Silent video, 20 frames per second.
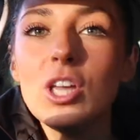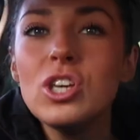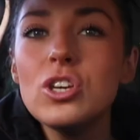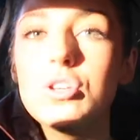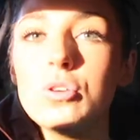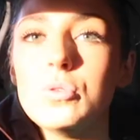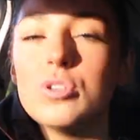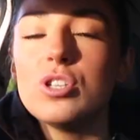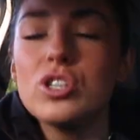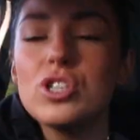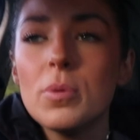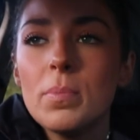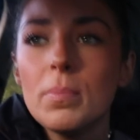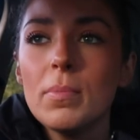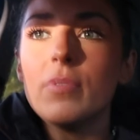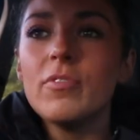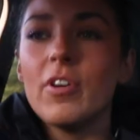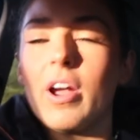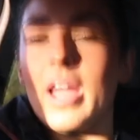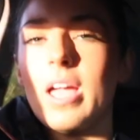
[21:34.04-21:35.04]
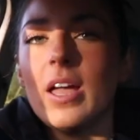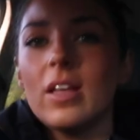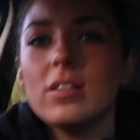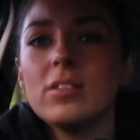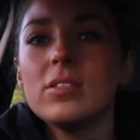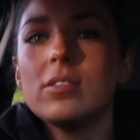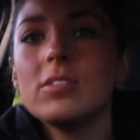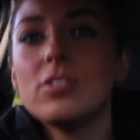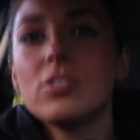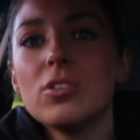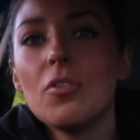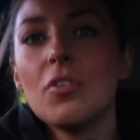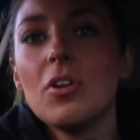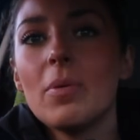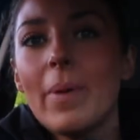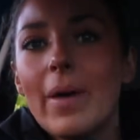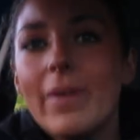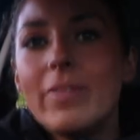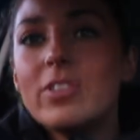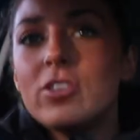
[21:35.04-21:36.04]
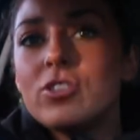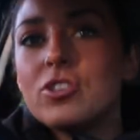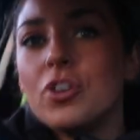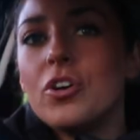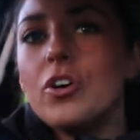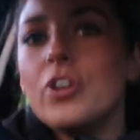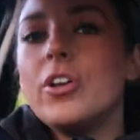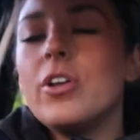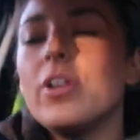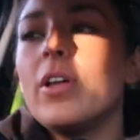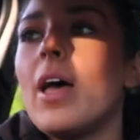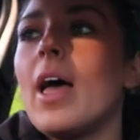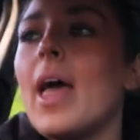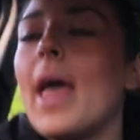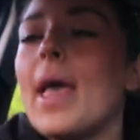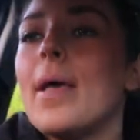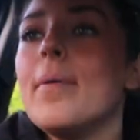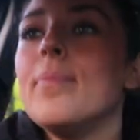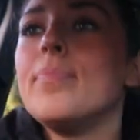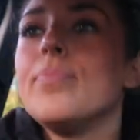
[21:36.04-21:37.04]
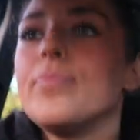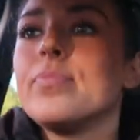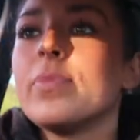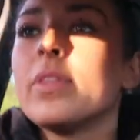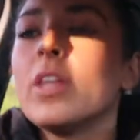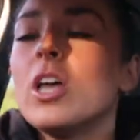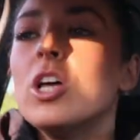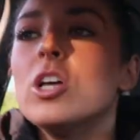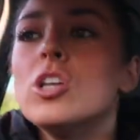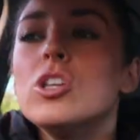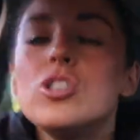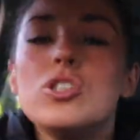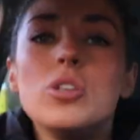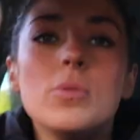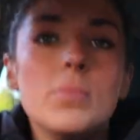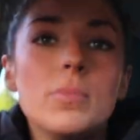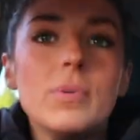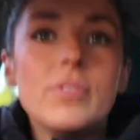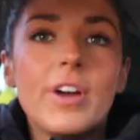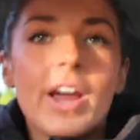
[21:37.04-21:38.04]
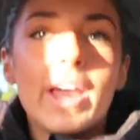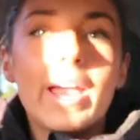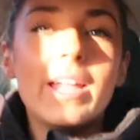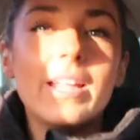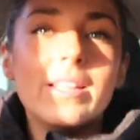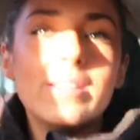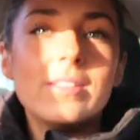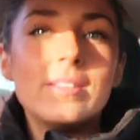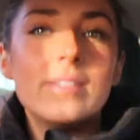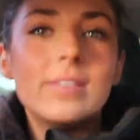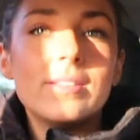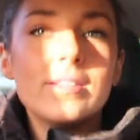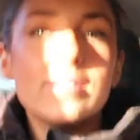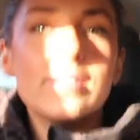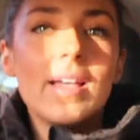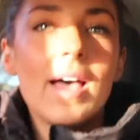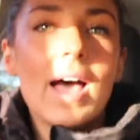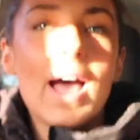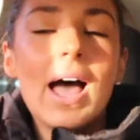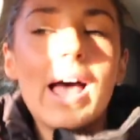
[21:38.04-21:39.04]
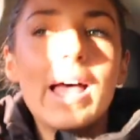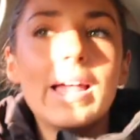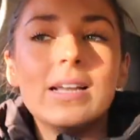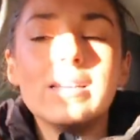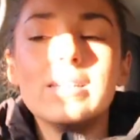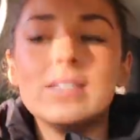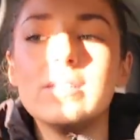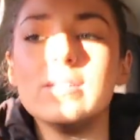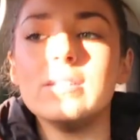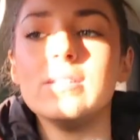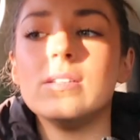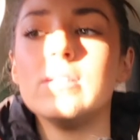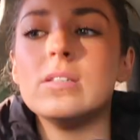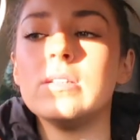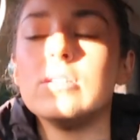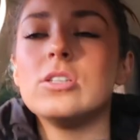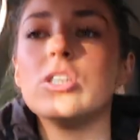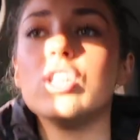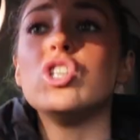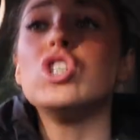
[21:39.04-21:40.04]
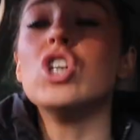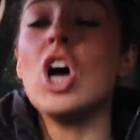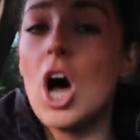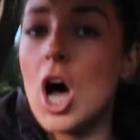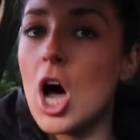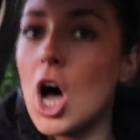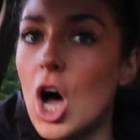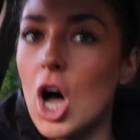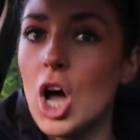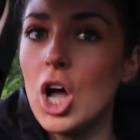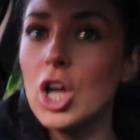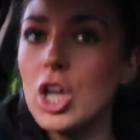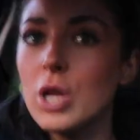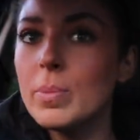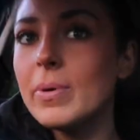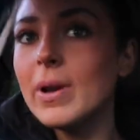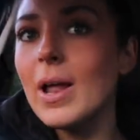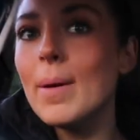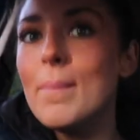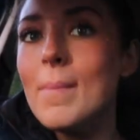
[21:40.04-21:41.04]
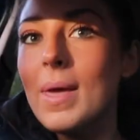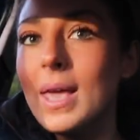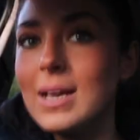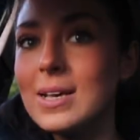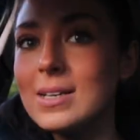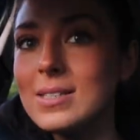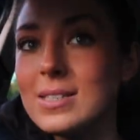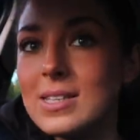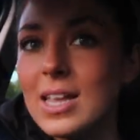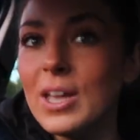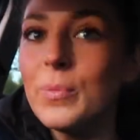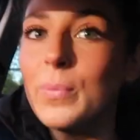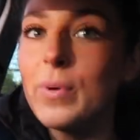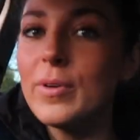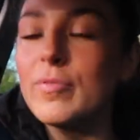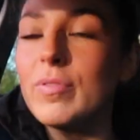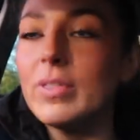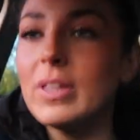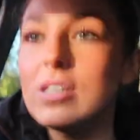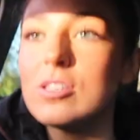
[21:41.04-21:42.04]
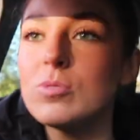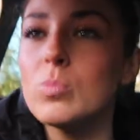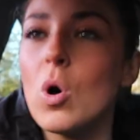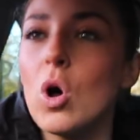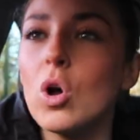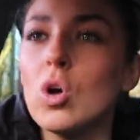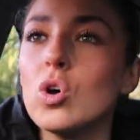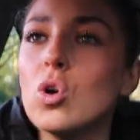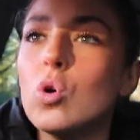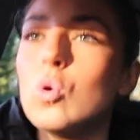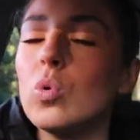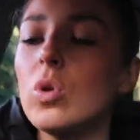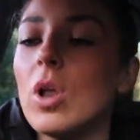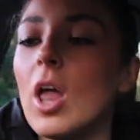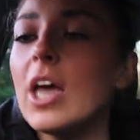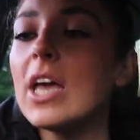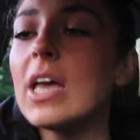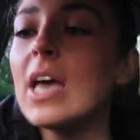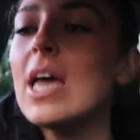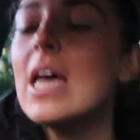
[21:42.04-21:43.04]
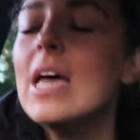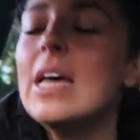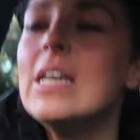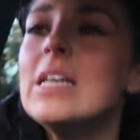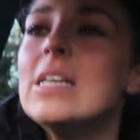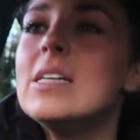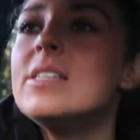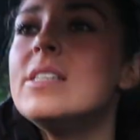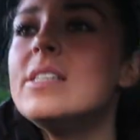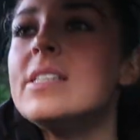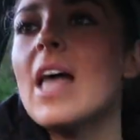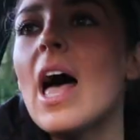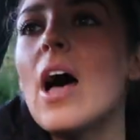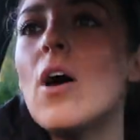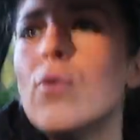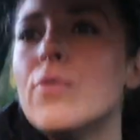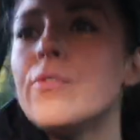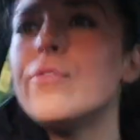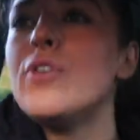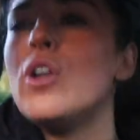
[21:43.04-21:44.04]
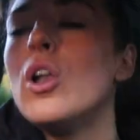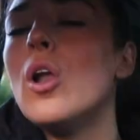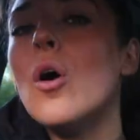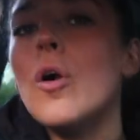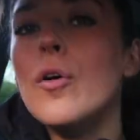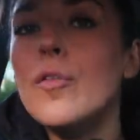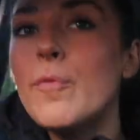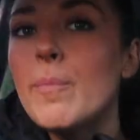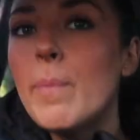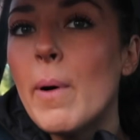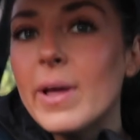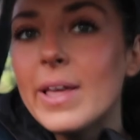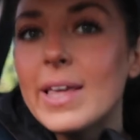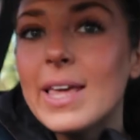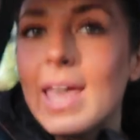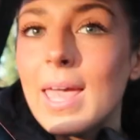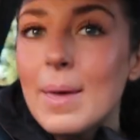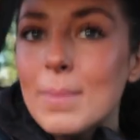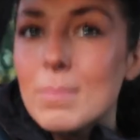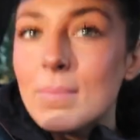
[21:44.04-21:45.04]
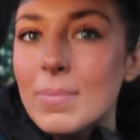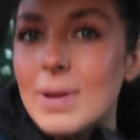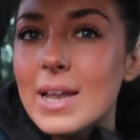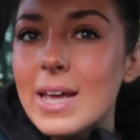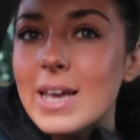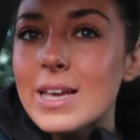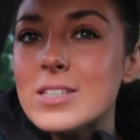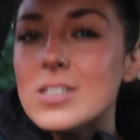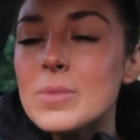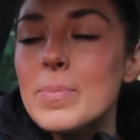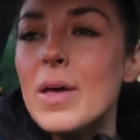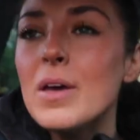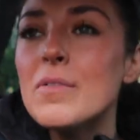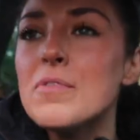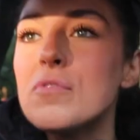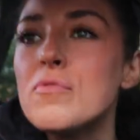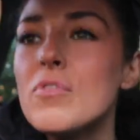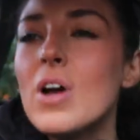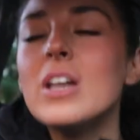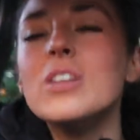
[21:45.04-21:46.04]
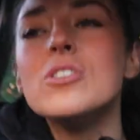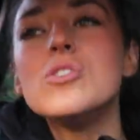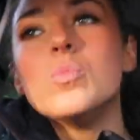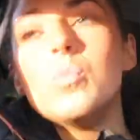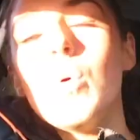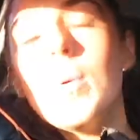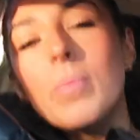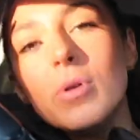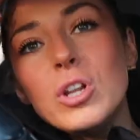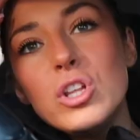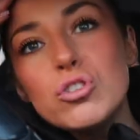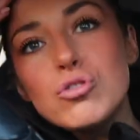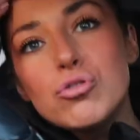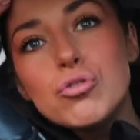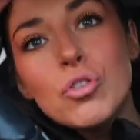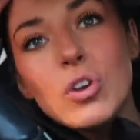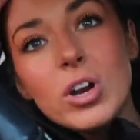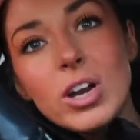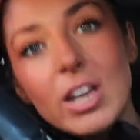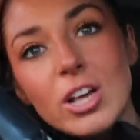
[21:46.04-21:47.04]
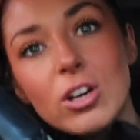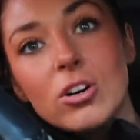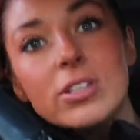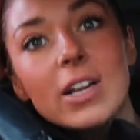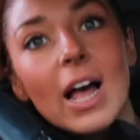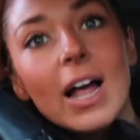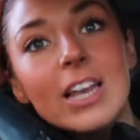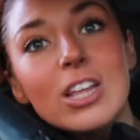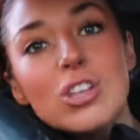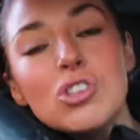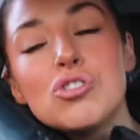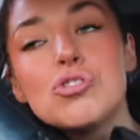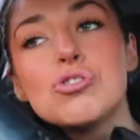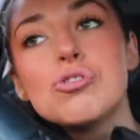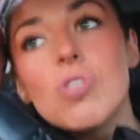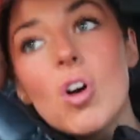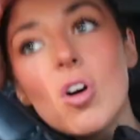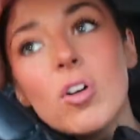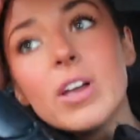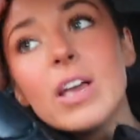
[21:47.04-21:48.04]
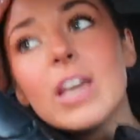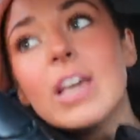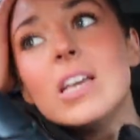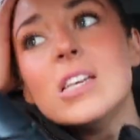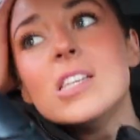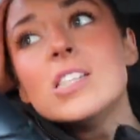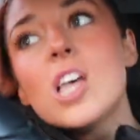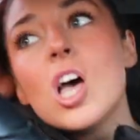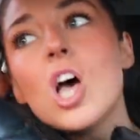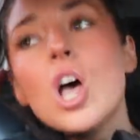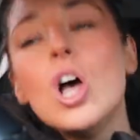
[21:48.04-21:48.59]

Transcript: use St. Moritz, sorry about the sun, St. Moritz and Dark, but I mixed it with this one called like Self Love by Kimberly. It's a bit of a random one, but it's really good and it dries